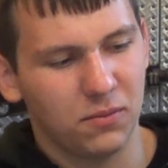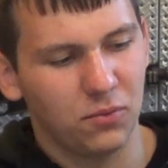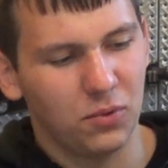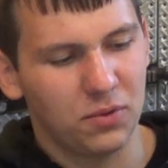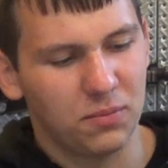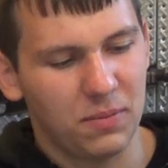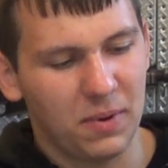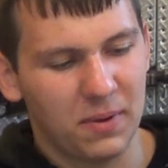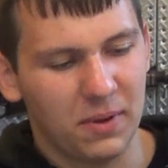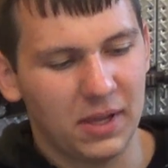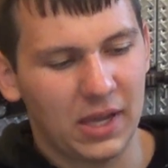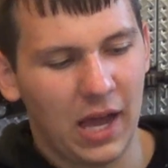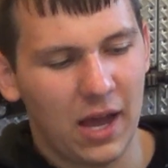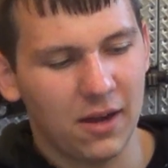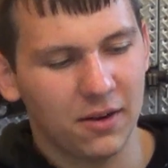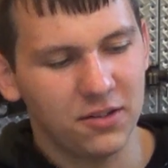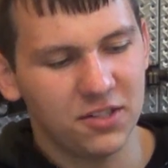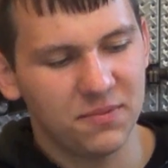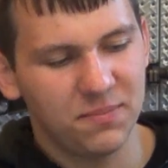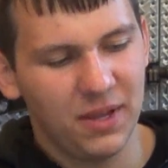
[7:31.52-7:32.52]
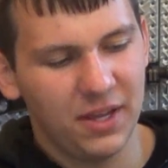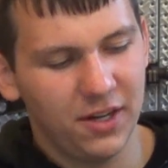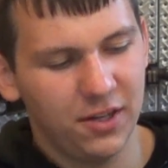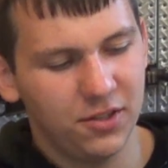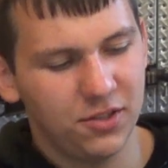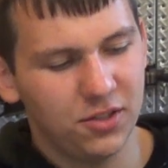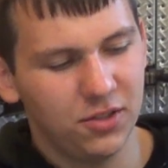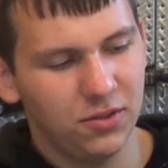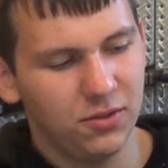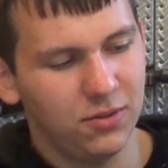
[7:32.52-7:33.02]
with my goggles
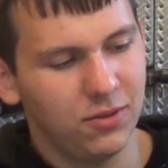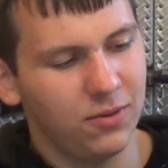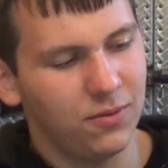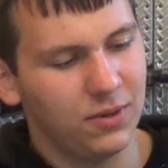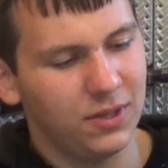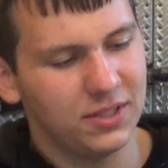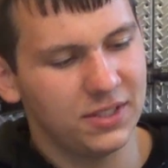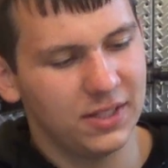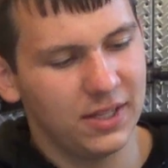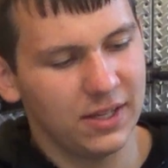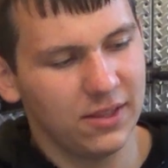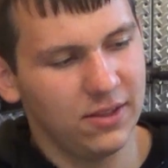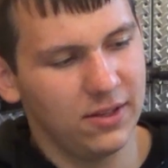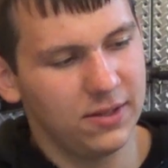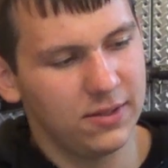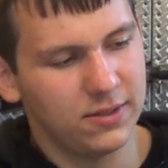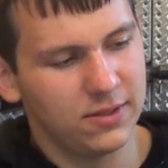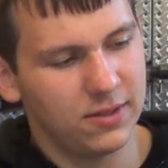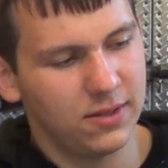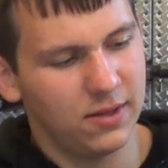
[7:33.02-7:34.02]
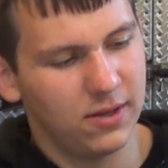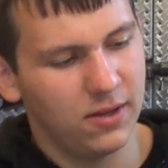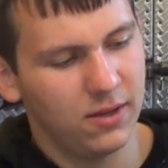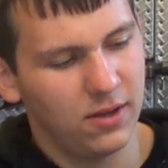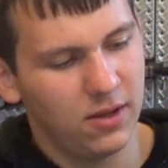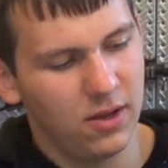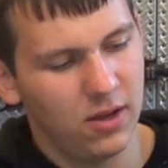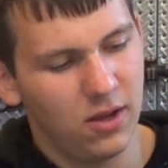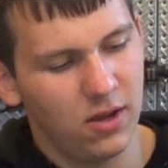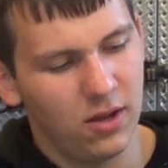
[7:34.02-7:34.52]
better too when it's like this.
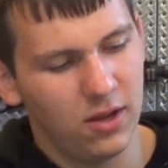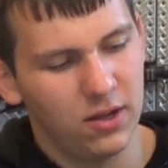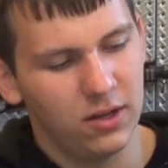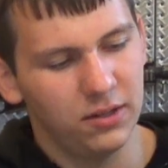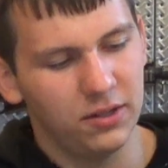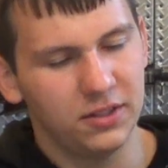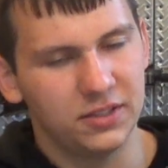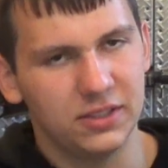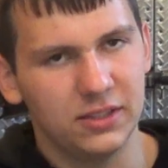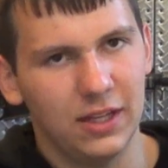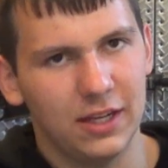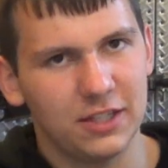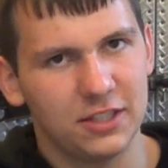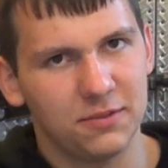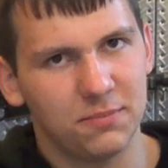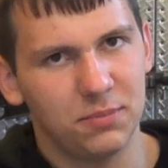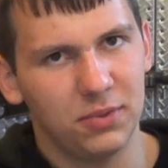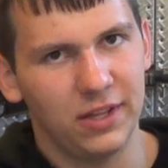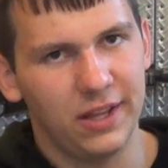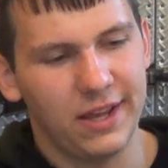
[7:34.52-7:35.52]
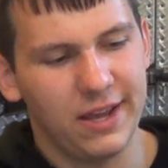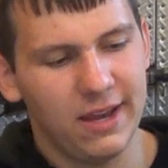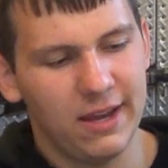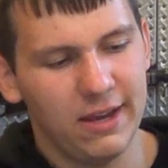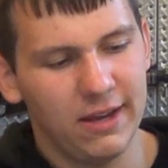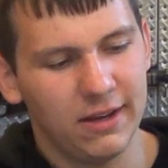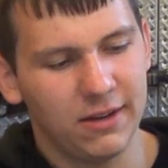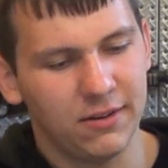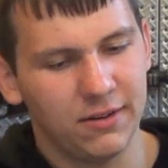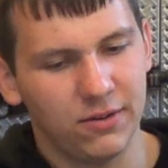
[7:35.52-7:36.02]
There's less
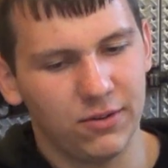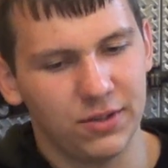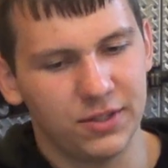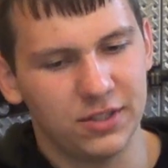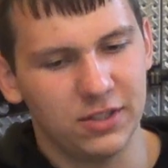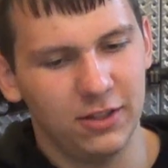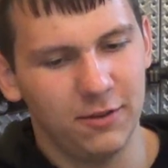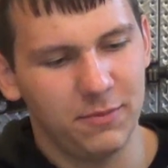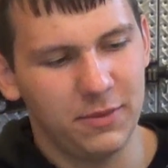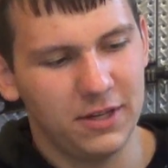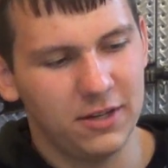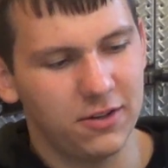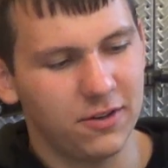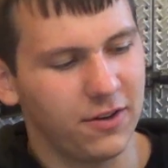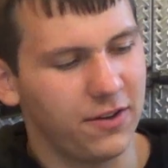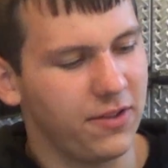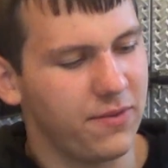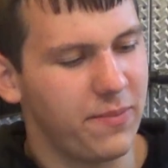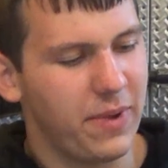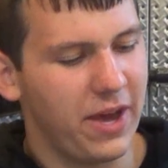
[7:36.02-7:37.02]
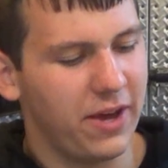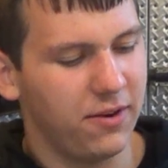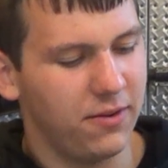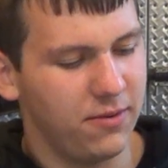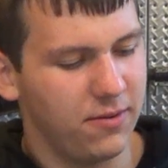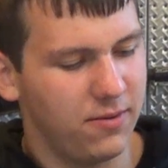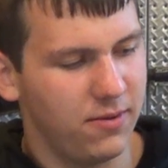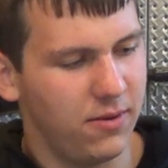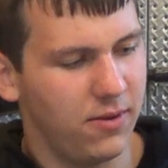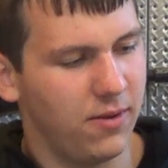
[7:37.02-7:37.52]
play or slipping during the
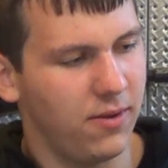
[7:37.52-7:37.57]
battle.